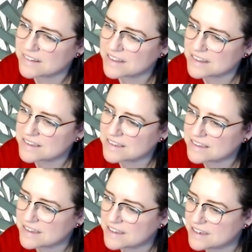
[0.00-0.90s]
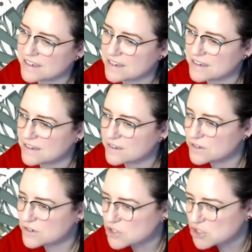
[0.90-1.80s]
let's see,
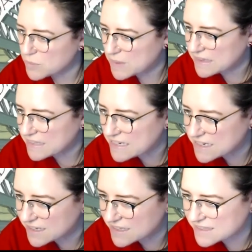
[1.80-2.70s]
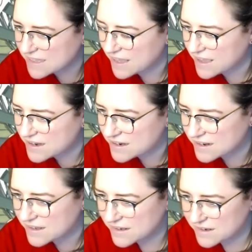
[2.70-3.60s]
Sherman Linda
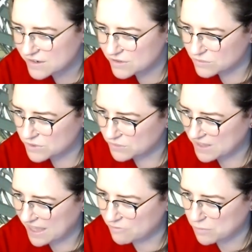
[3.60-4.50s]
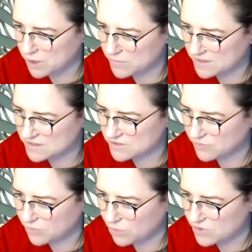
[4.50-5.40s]
said, we only have permits
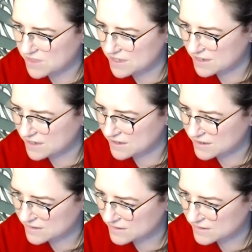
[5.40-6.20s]
for the